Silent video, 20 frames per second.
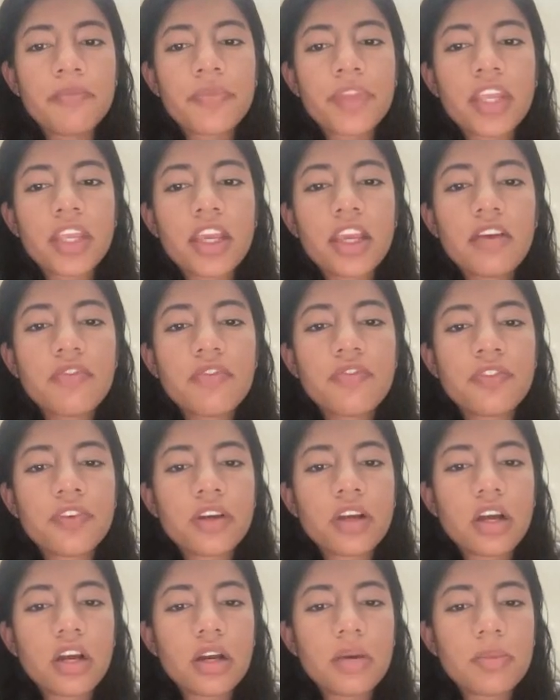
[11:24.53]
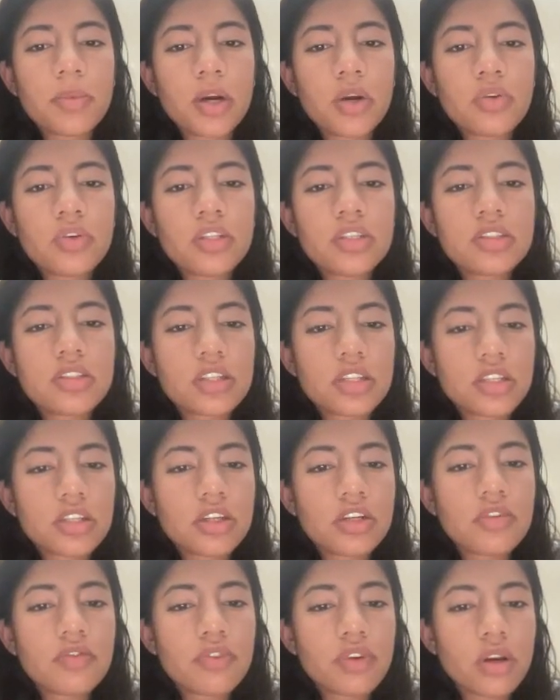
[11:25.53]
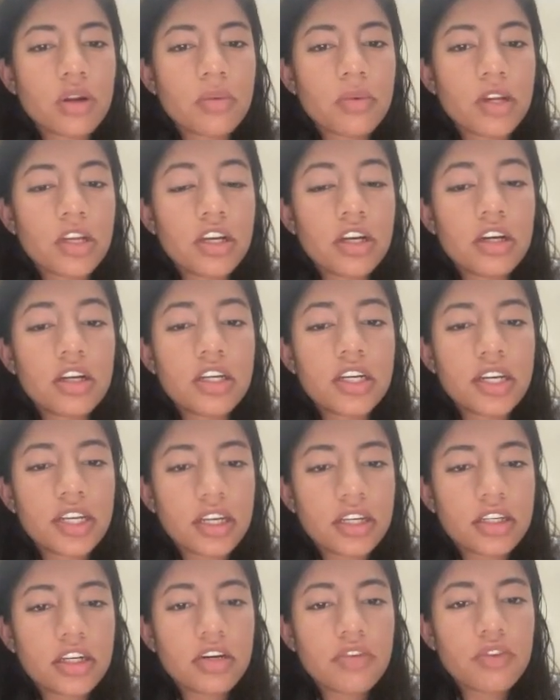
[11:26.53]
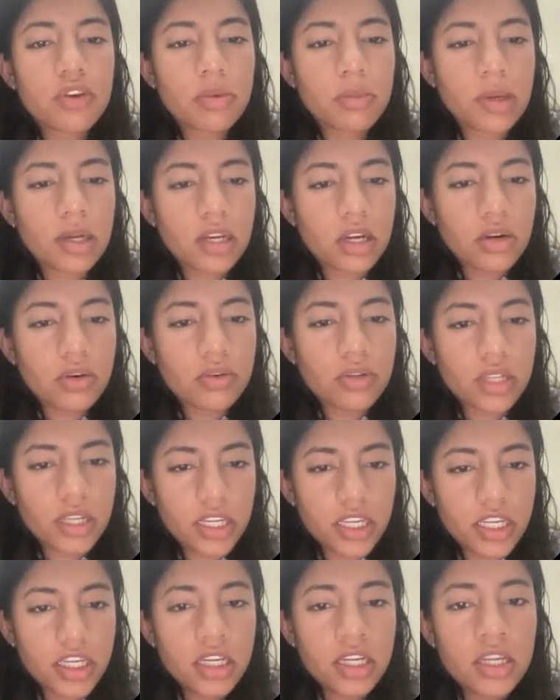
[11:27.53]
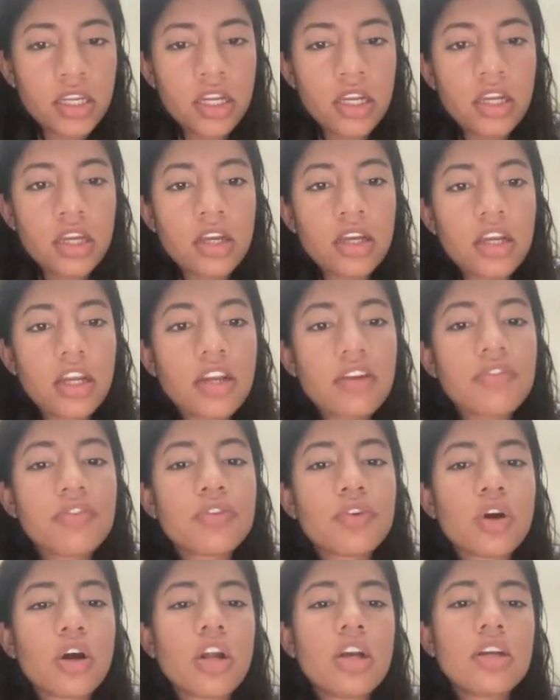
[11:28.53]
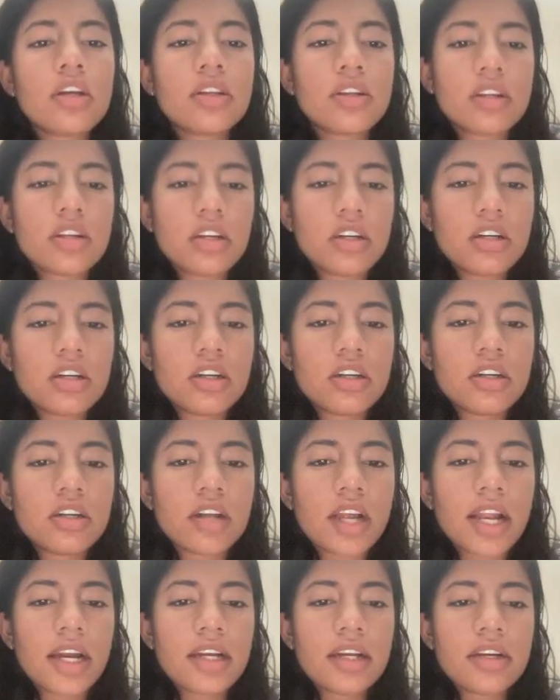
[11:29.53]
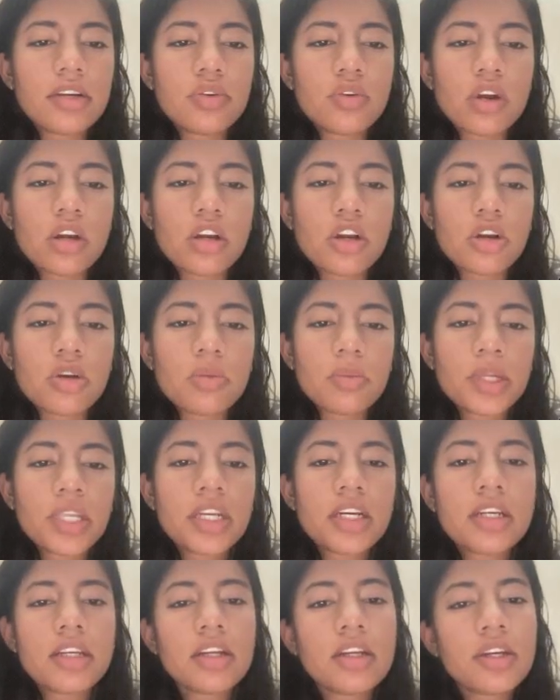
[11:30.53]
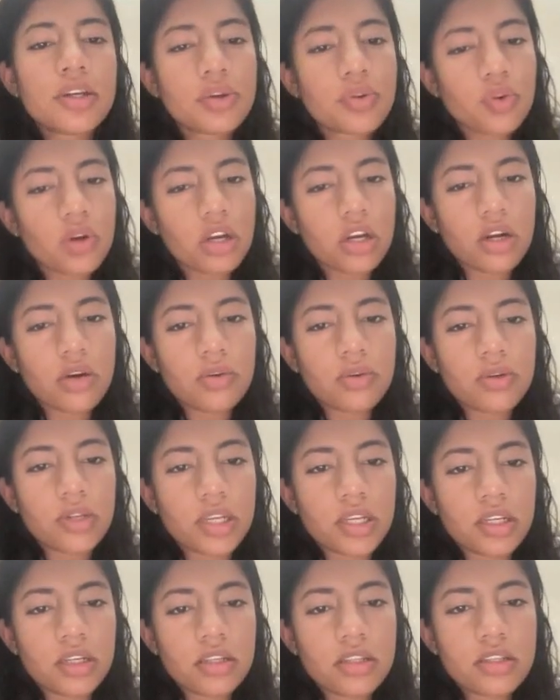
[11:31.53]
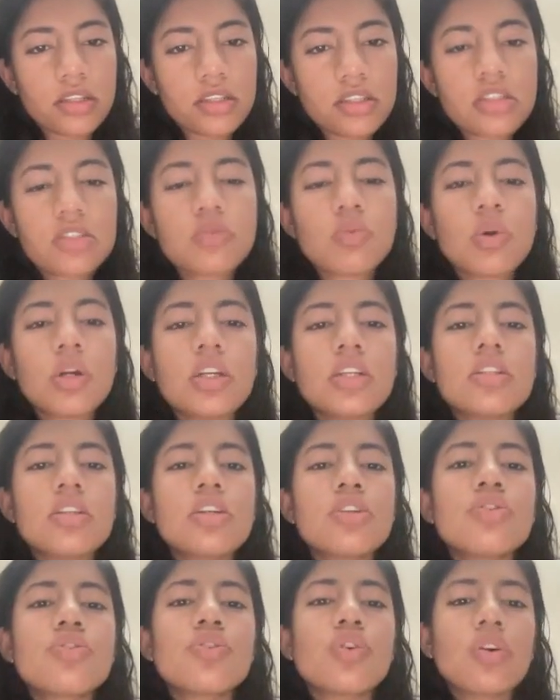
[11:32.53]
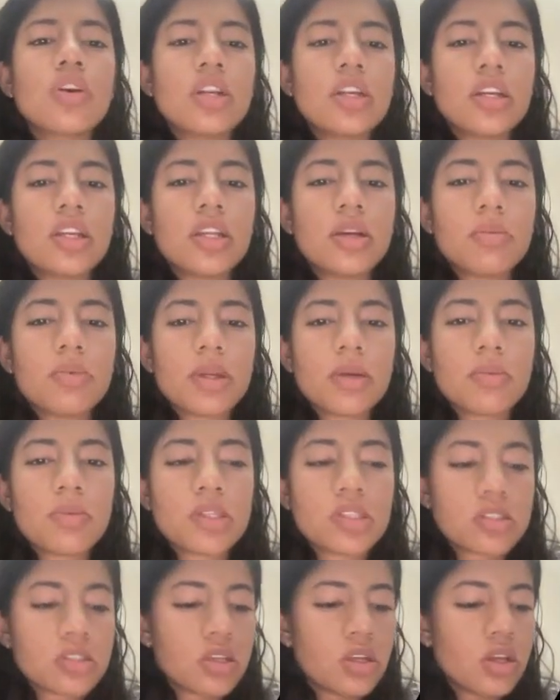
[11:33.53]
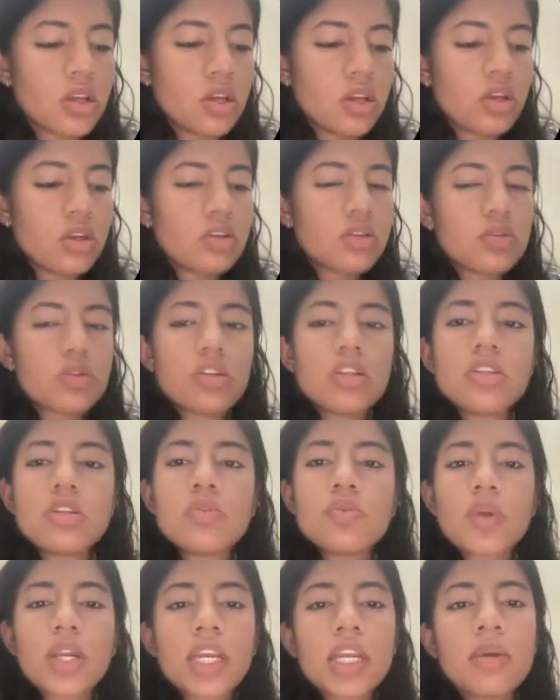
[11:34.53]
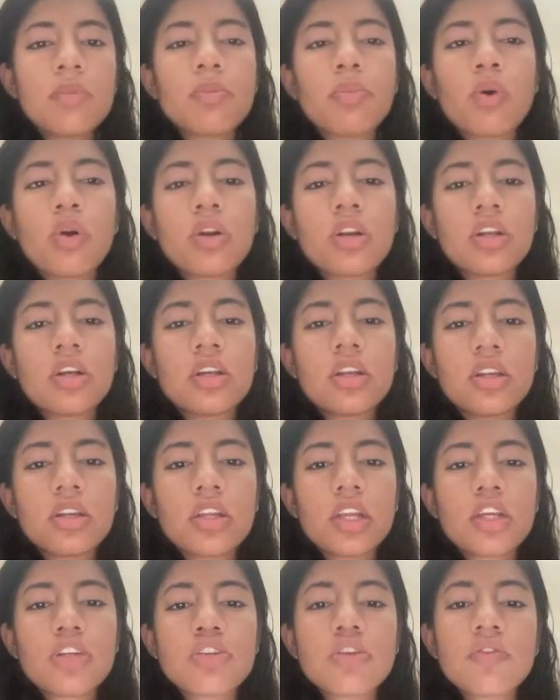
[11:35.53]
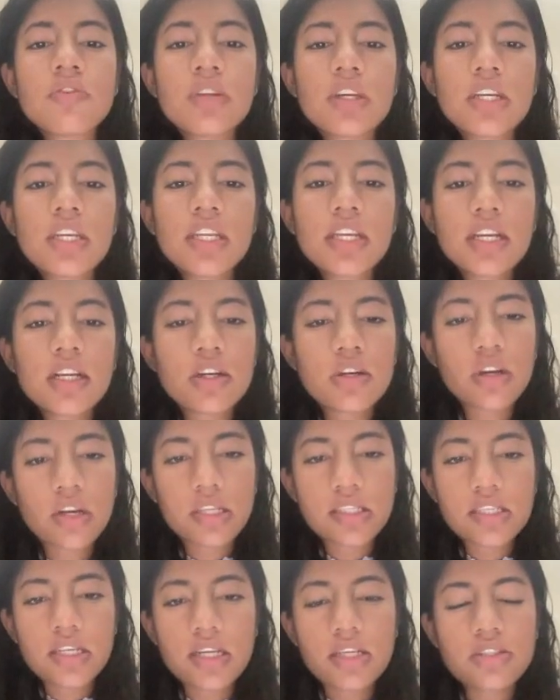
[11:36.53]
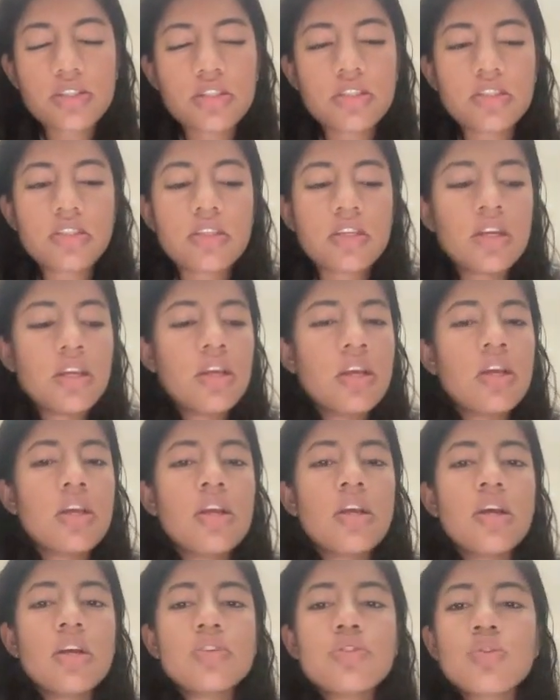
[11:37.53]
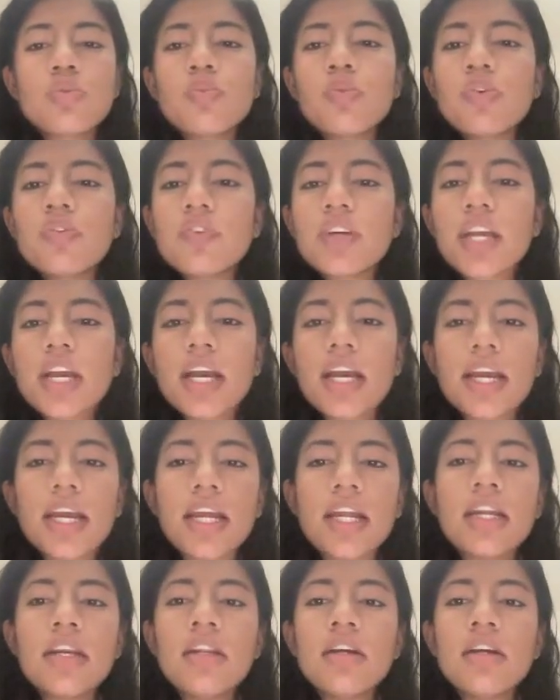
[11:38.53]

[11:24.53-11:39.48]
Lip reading: if amount is returned from deducted from account A, if not added to account B, return it to account A. This is what is ensured in DBMS. So this is very important in case of critical transactions. So moving ahead,